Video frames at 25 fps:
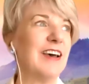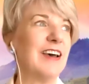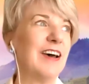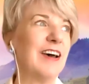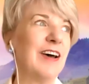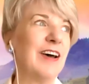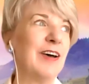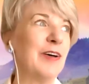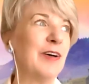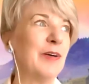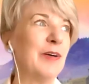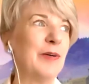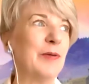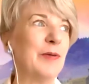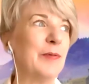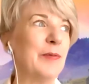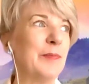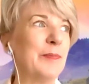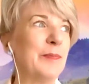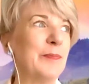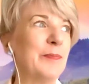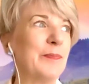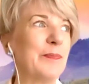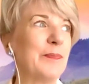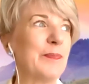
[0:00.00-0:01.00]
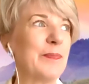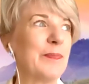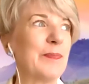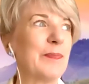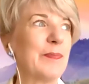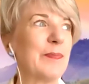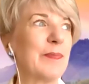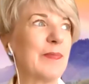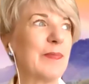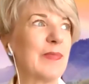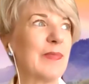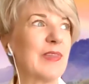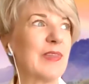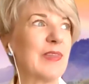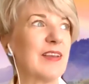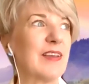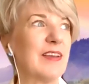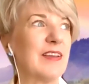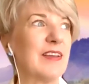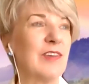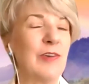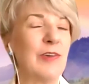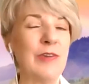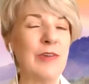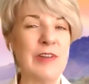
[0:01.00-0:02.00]
Um,
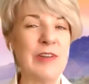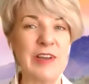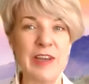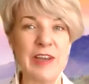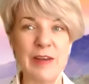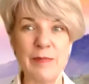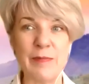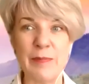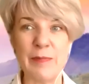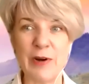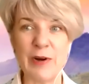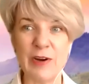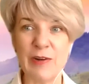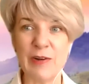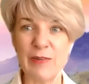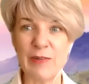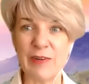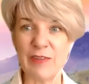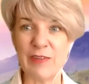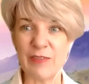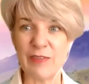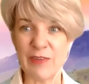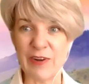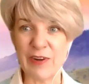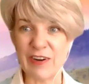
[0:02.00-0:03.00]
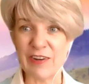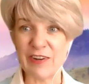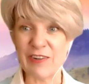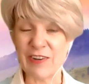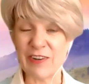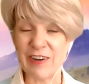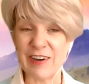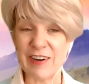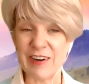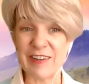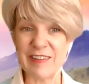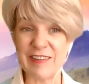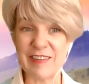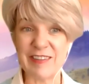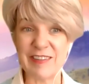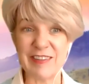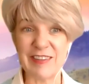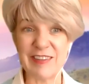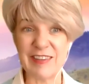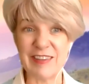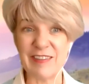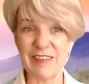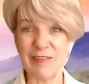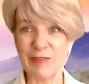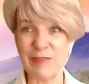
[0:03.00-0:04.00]
Golden Gate Park was right across
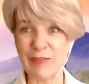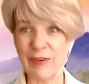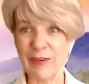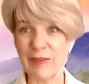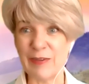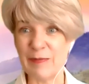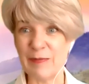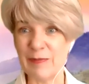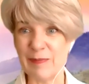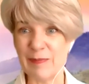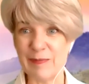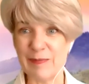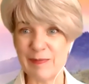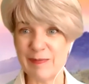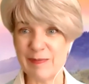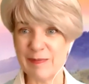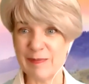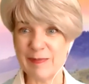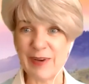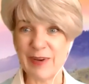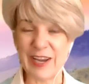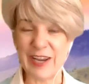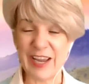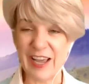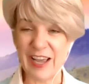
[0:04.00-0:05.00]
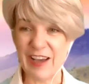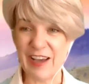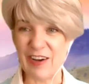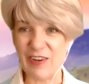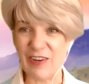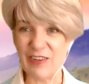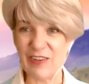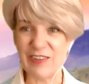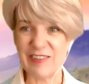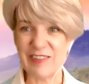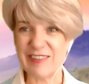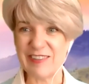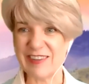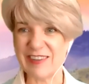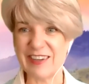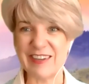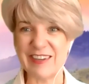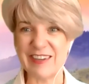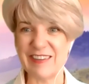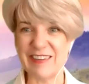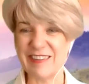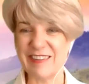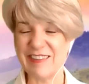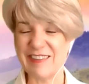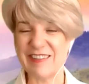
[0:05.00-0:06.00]
from my house.
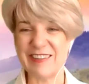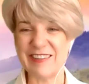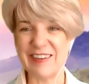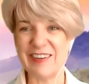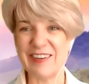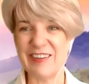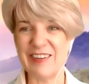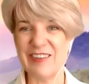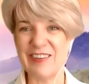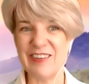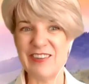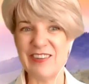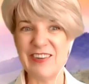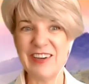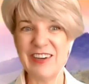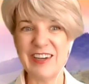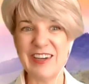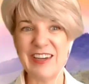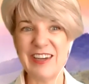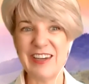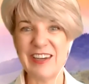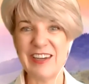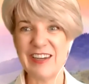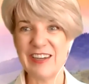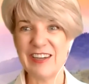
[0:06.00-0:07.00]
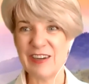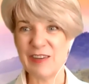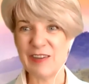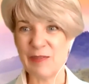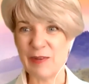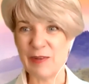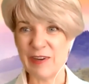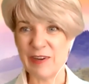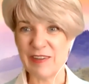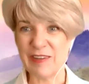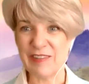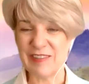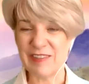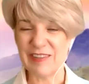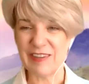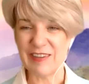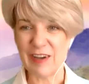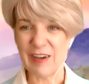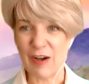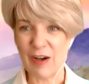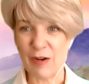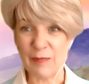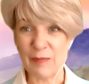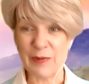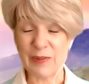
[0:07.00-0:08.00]
And so it was
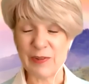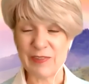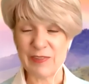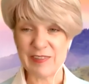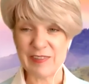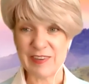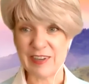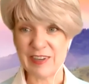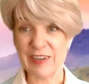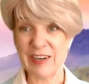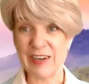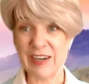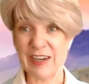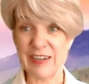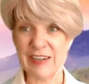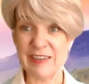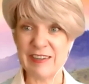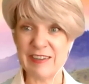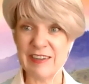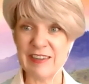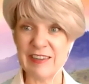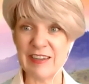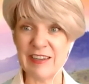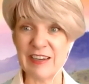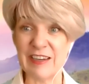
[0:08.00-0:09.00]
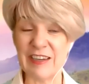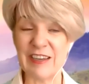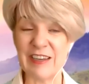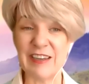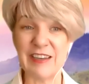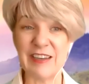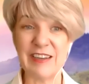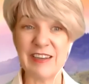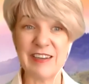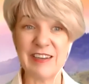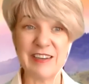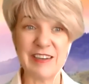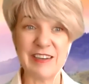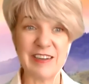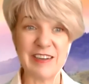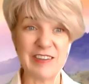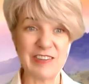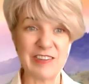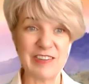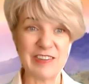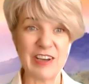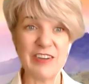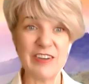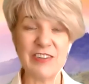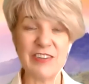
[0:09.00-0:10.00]
almost an idyllic
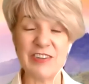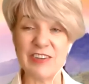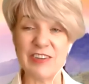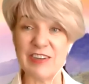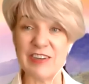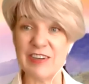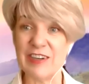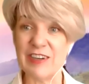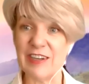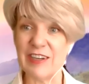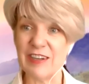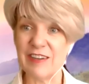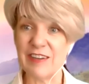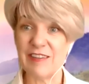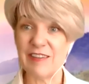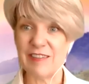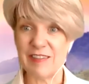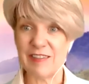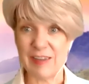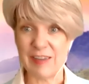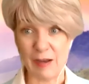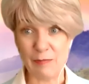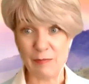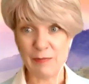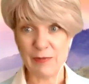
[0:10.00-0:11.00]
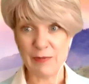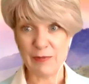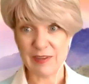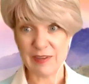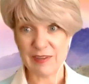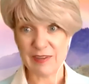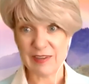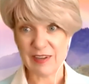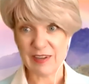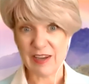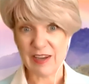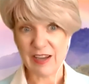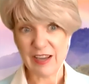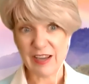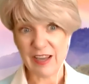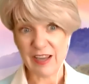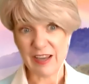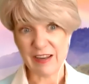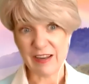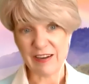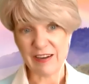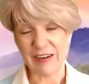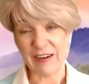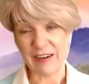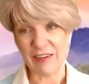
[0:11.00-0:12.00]
childhood, except I
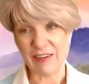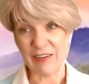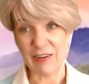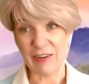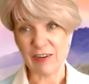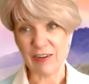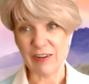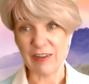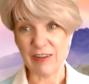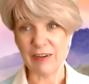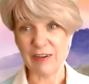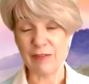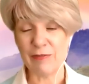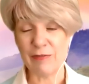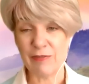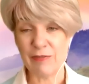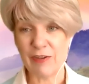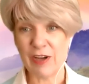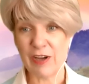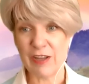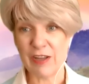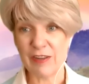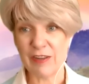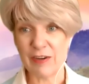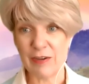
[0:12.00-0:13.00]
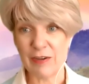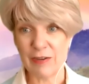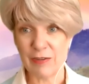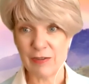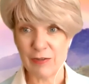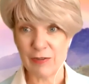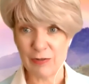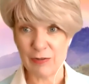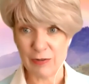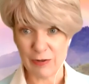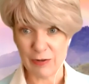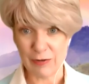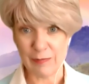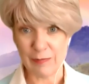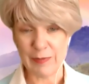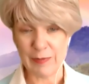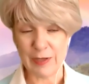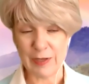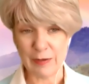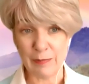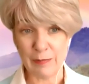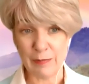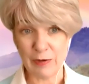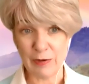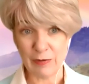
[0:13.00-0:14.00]
had an alcoholic father who could
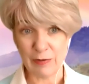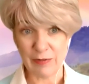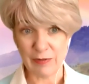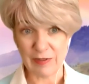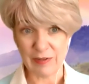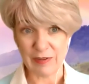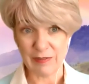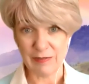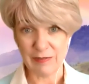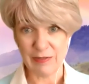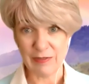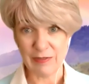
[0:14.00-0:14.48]
be abusive.